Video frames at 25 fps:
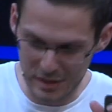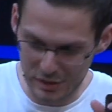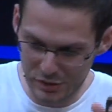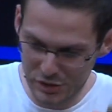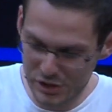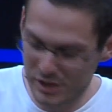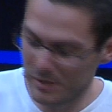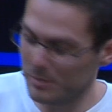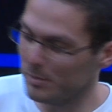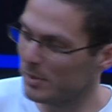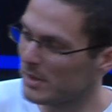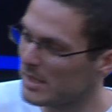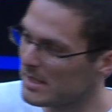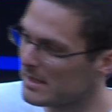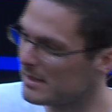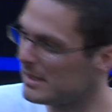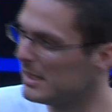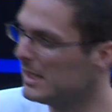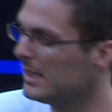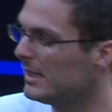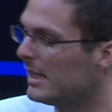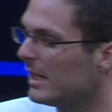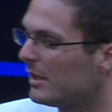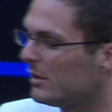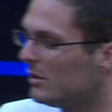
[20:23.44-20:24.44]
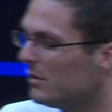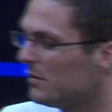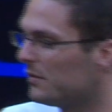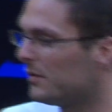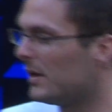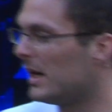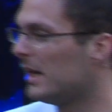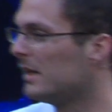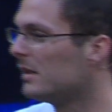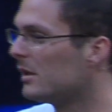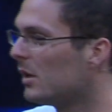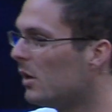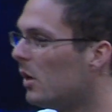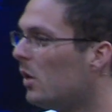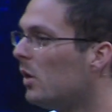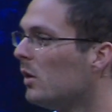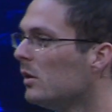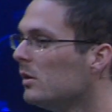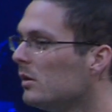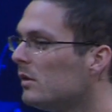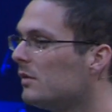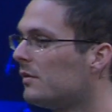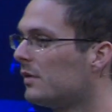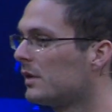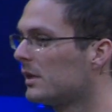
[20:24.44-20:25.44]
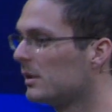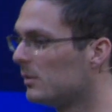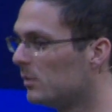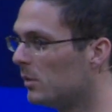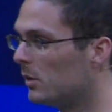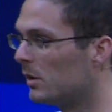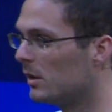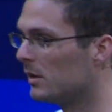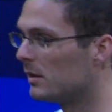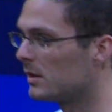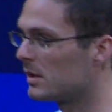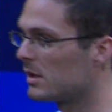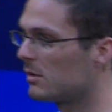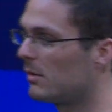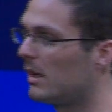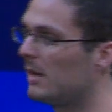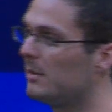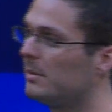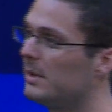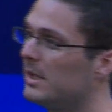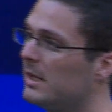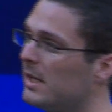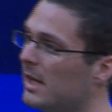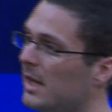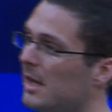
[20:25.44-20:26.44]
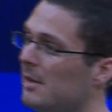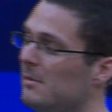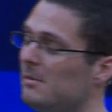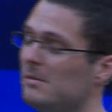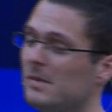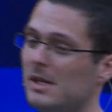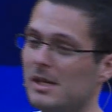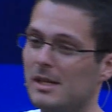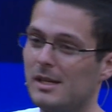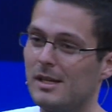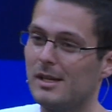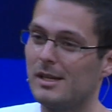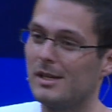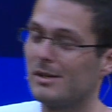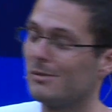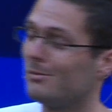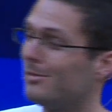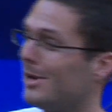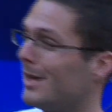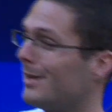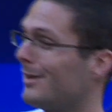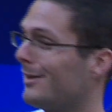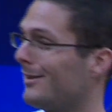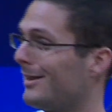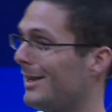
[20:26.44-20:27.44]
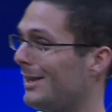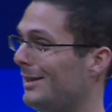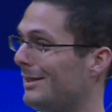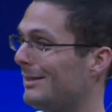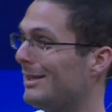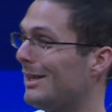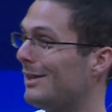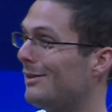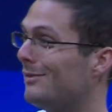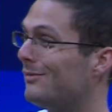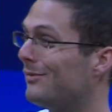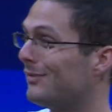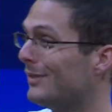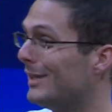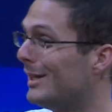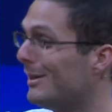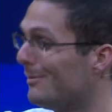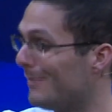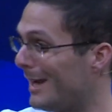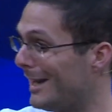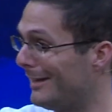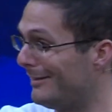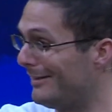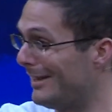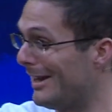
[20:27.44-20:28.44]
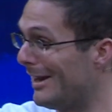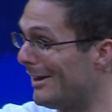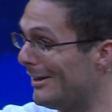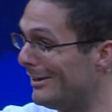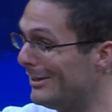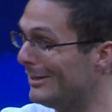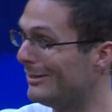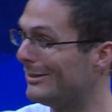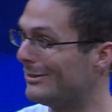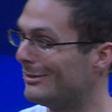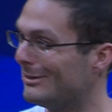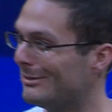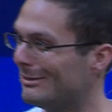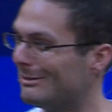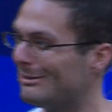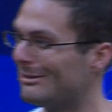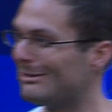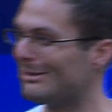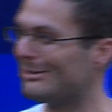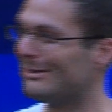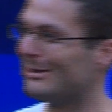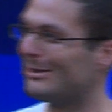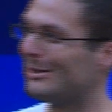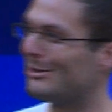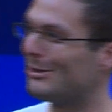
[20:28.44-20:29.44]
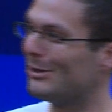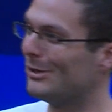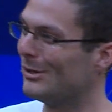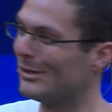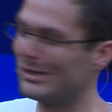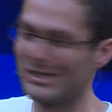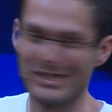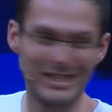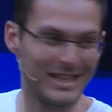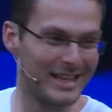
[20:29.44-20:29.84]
cheapest thing that you find all over the world. So I became better than Flim. I dare you to cook